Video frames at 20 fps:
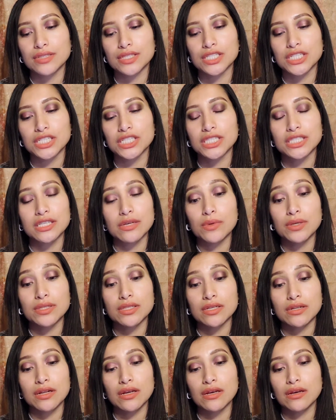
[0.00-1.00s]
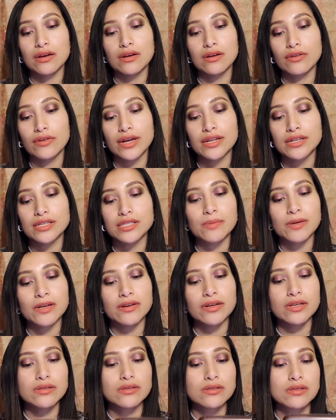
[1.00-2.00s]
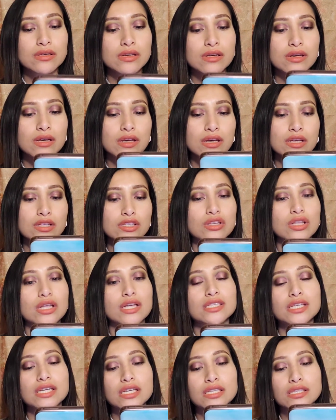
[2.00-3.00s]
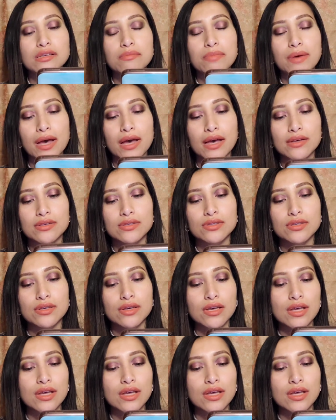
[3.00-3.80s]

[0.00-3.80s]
It wasn't a great experience. So that's an easy pass.